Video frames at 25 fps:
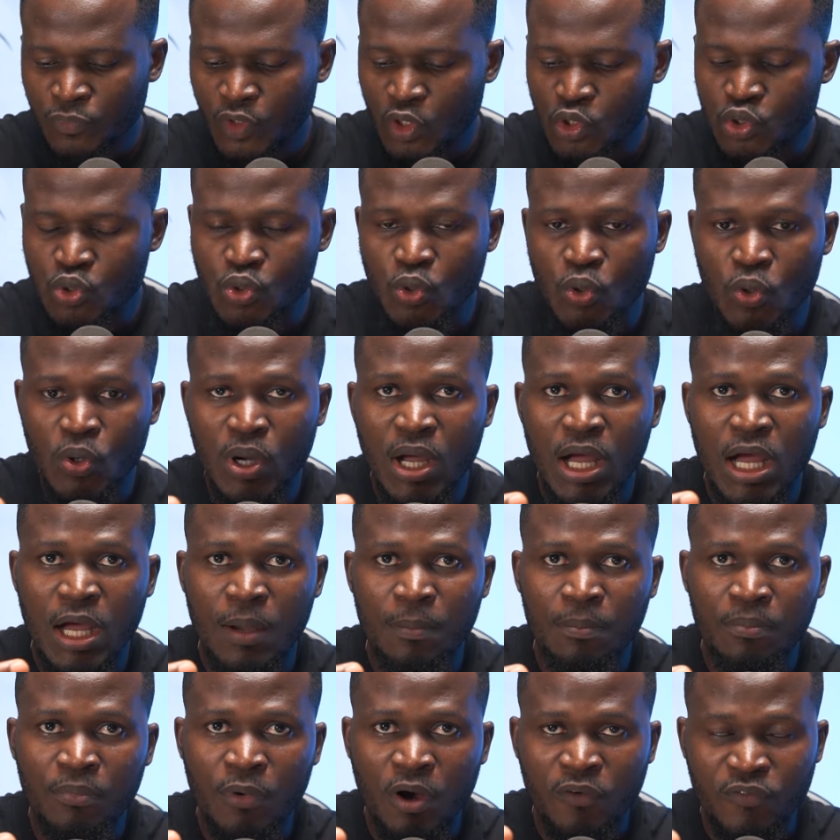So
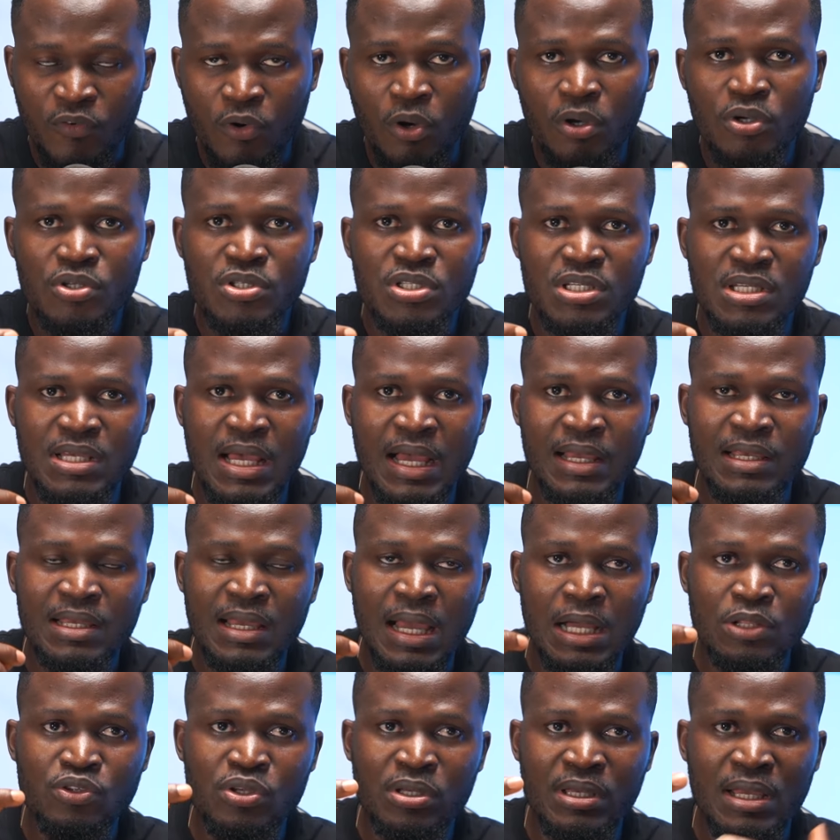of course he
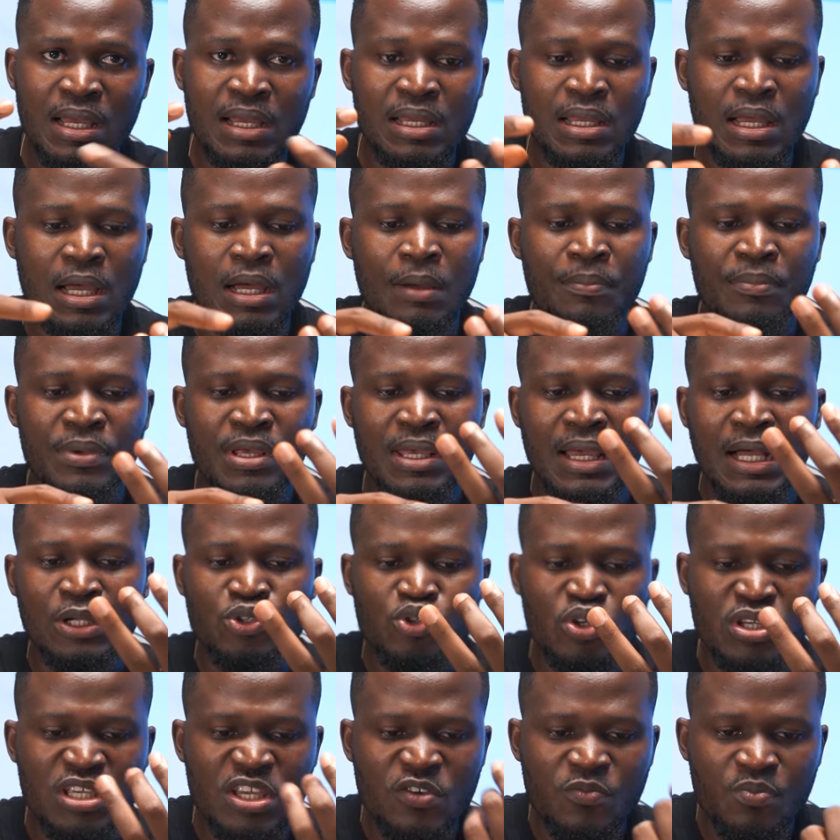had
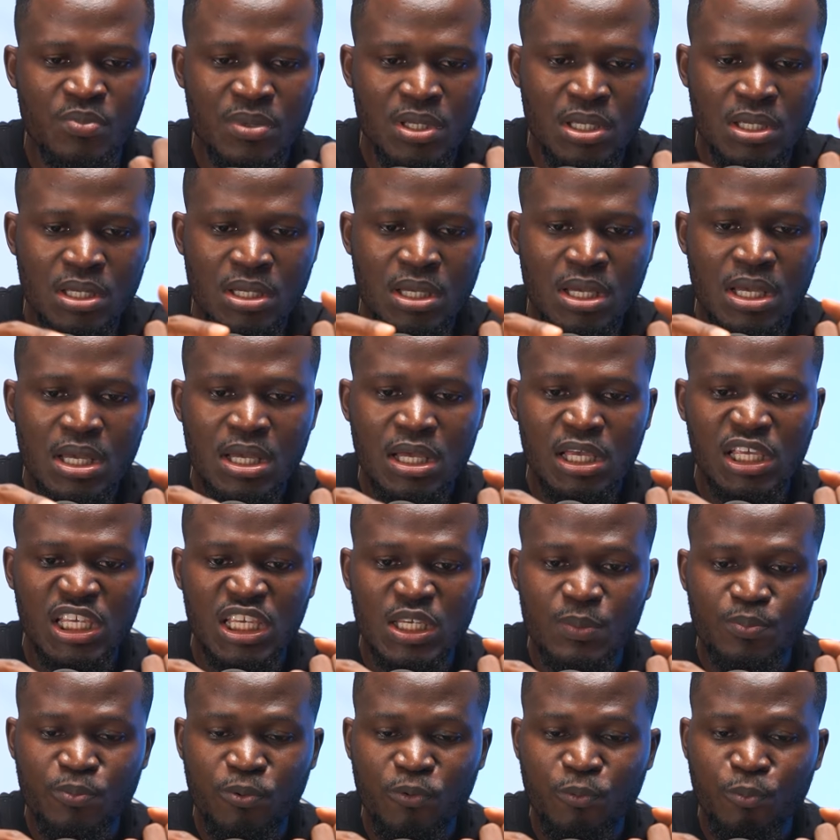to give me
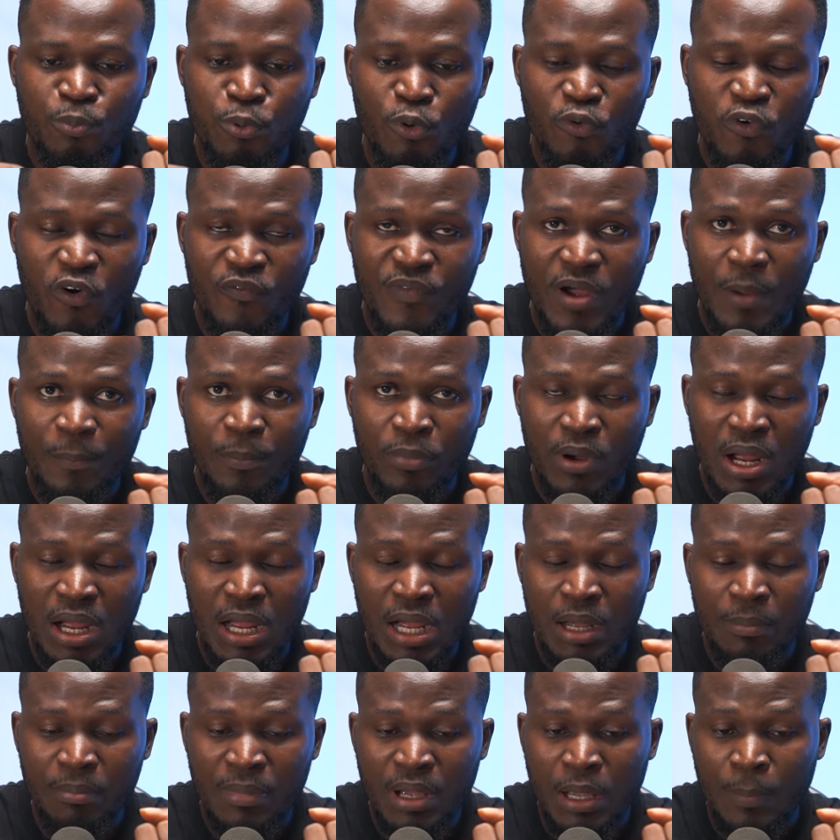his proof of
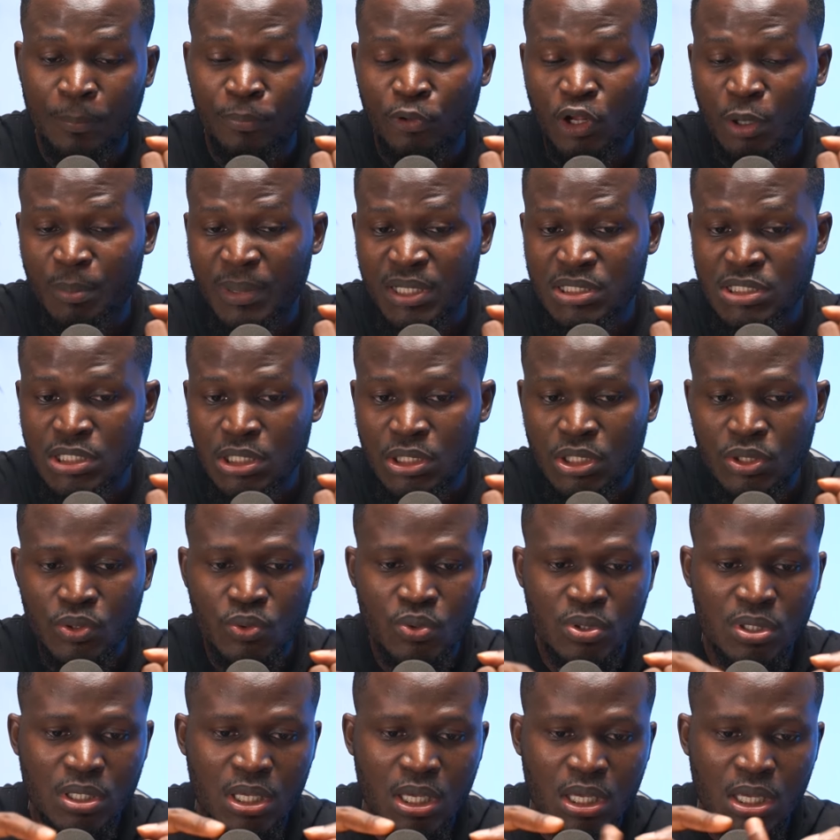employment in
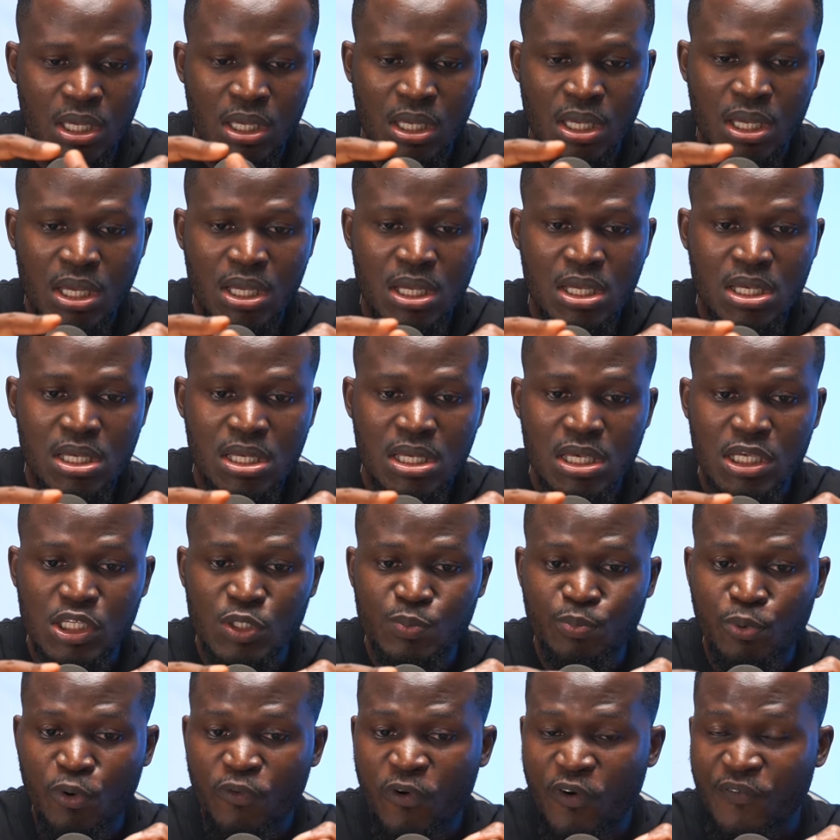the UK,
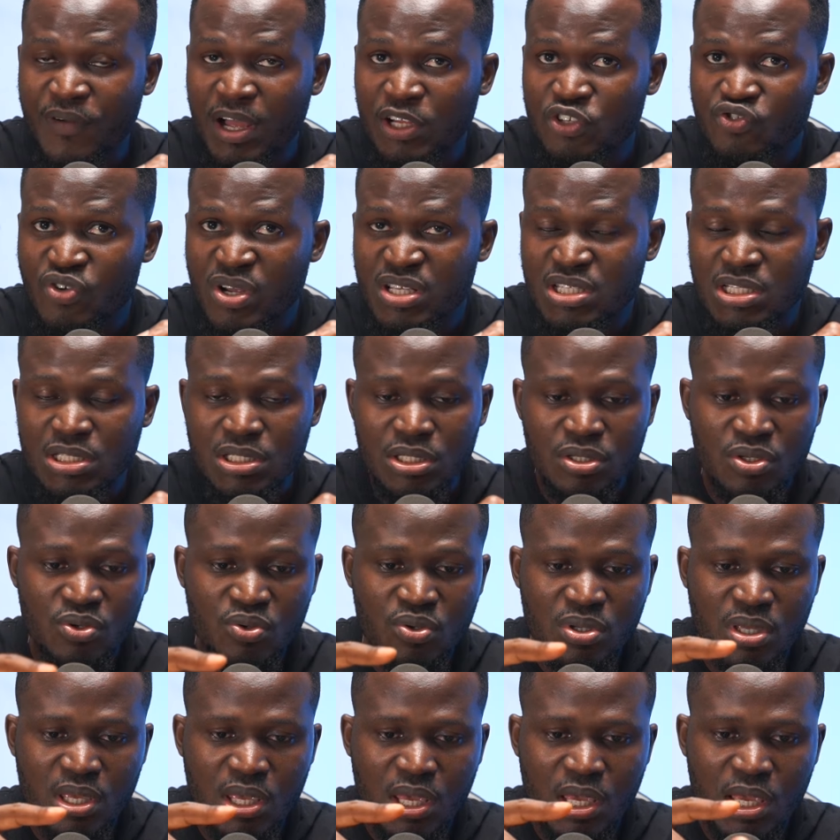his proof of address in
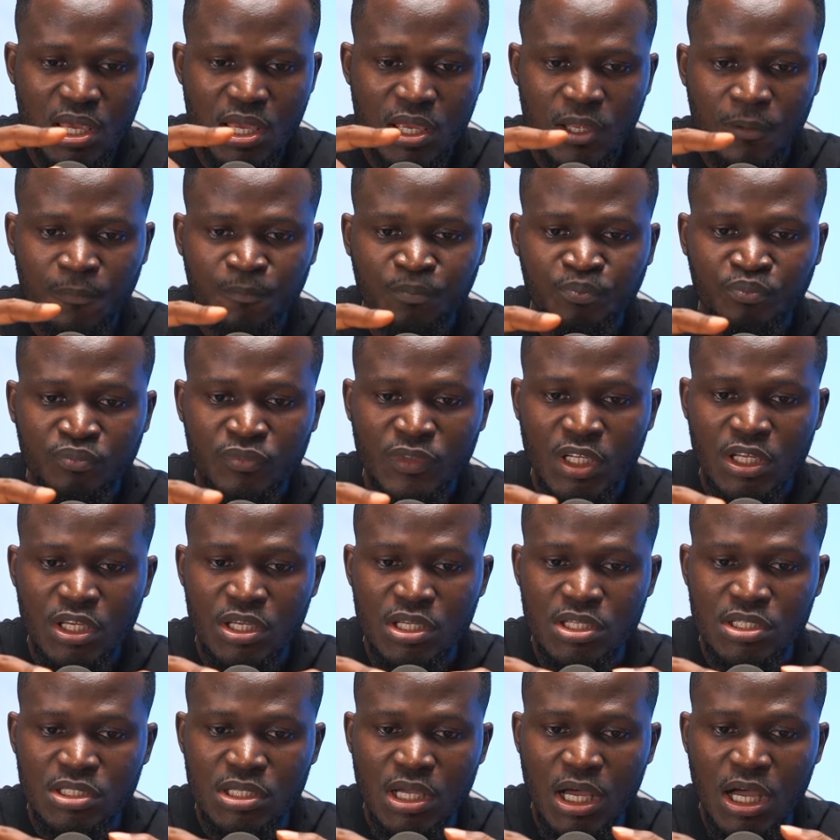the UK,
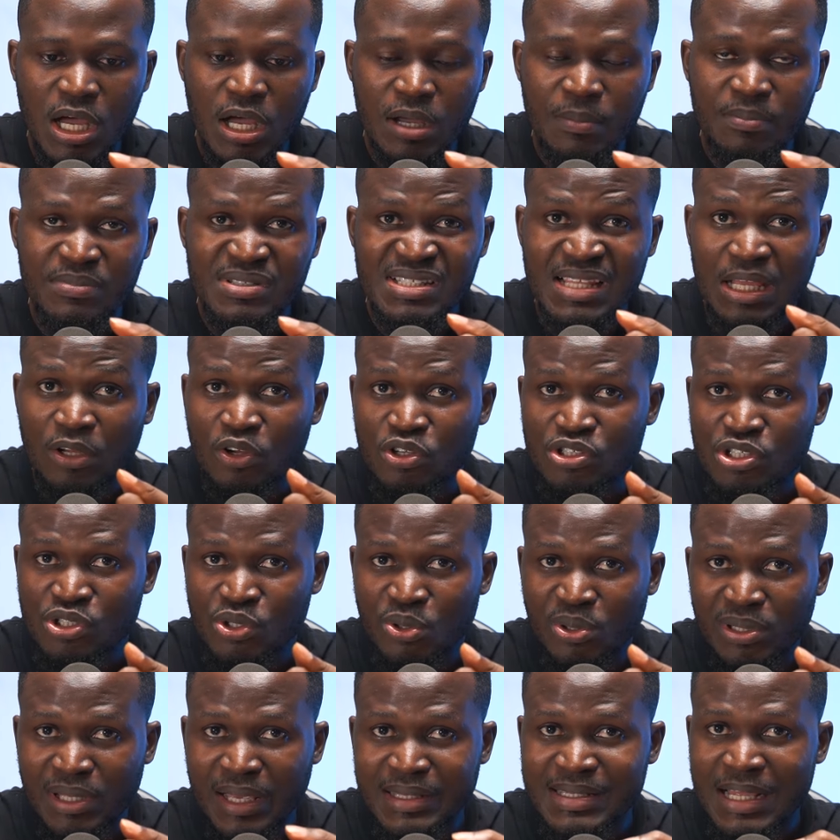his status in the UK.